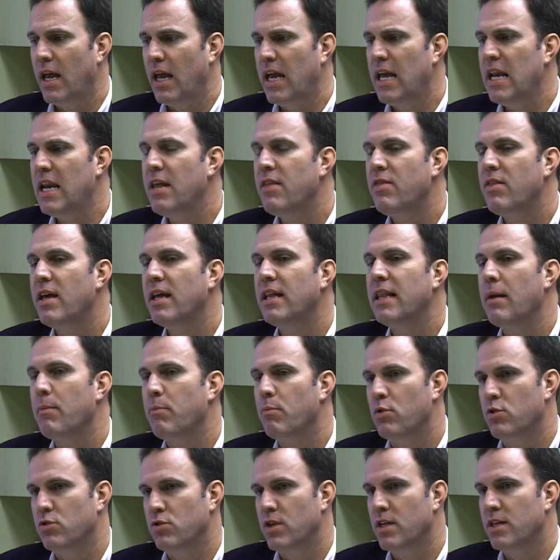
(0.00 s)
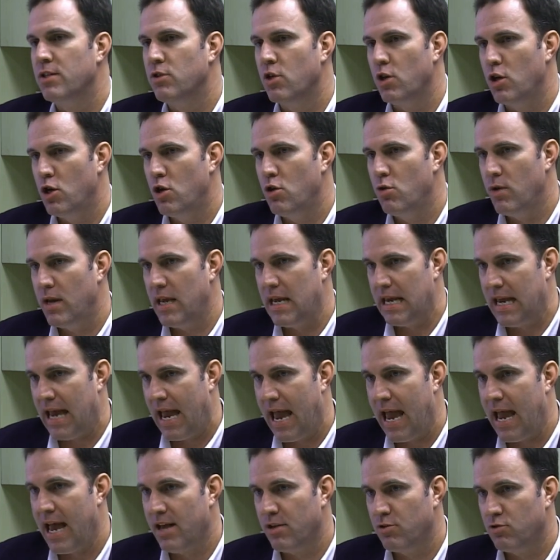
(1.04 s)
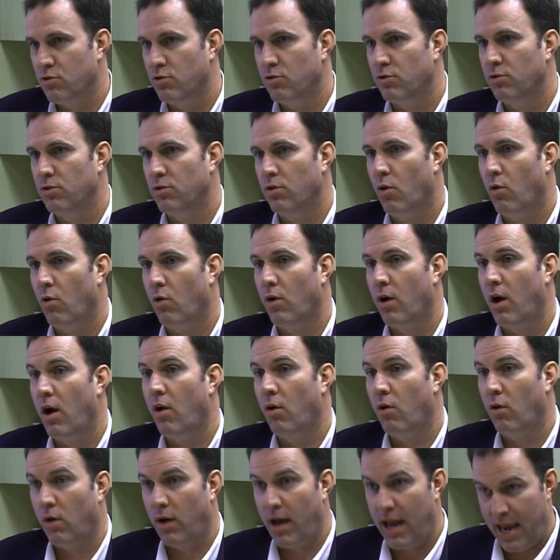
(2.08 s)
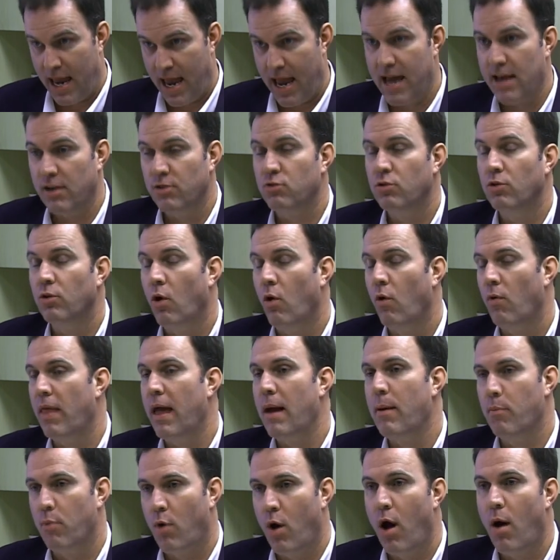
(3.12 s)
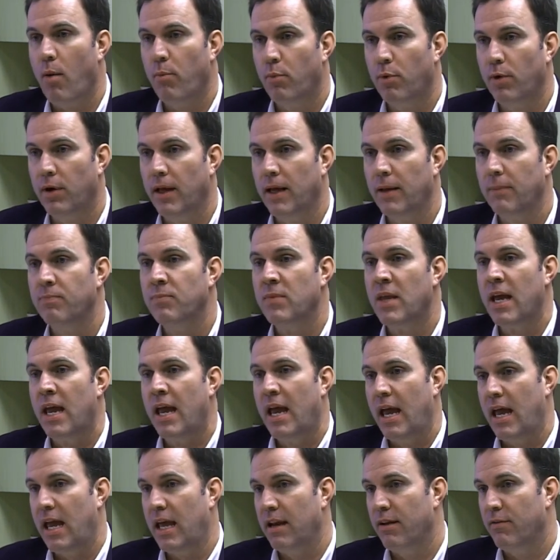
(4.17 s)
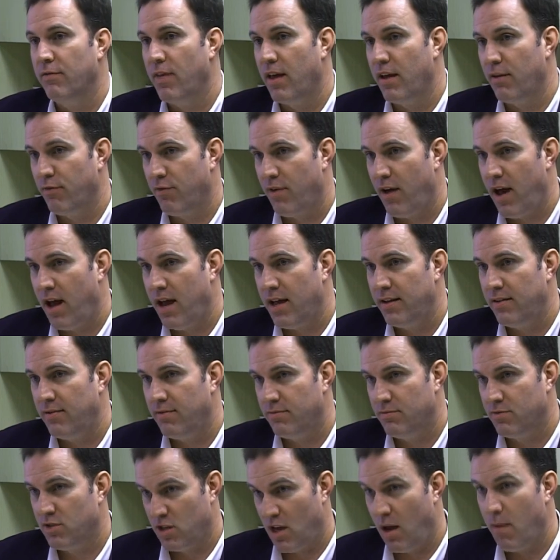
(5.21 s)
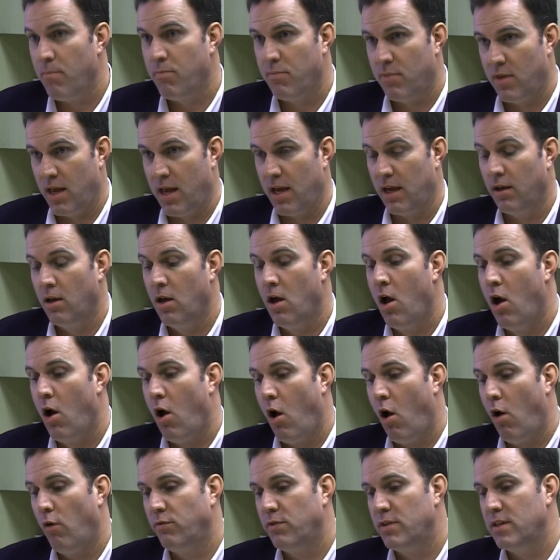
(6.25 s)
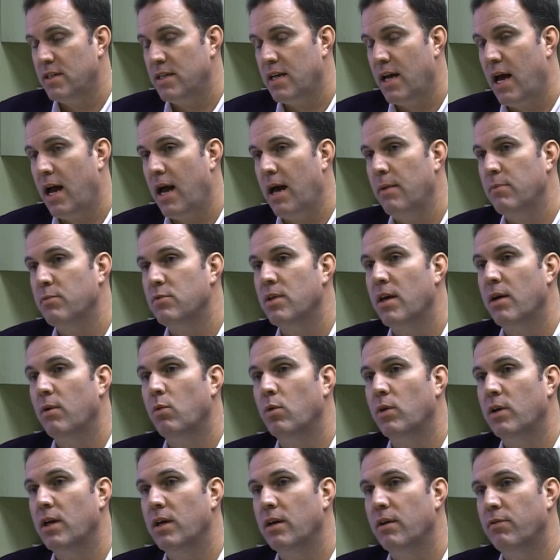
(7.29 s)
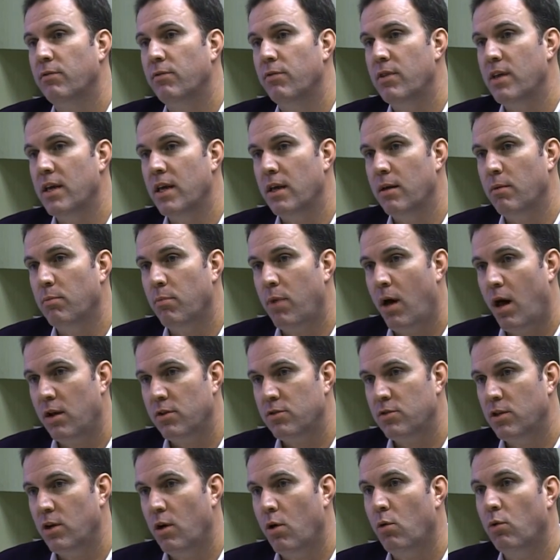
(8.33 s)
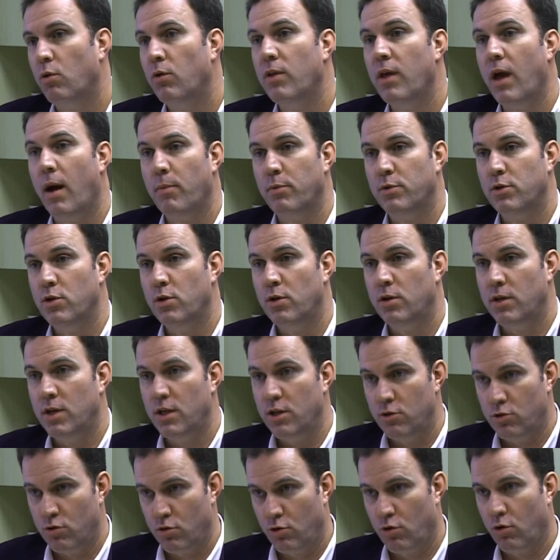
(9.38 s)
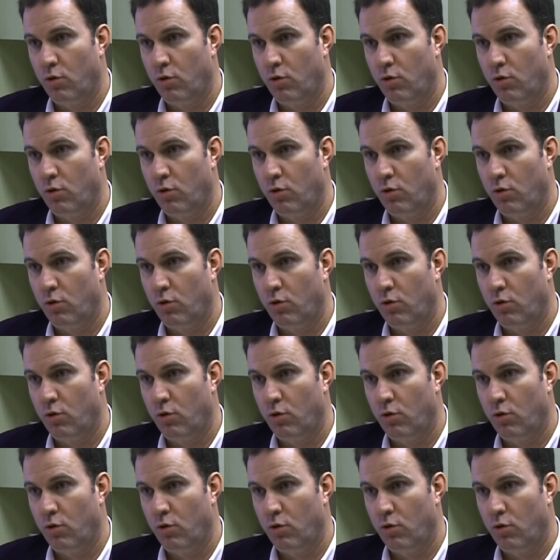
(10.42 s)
anything that presents a unique hazard or a hazard on that property. And if they find something, Oftentimes they will give the policyholder the opportunity to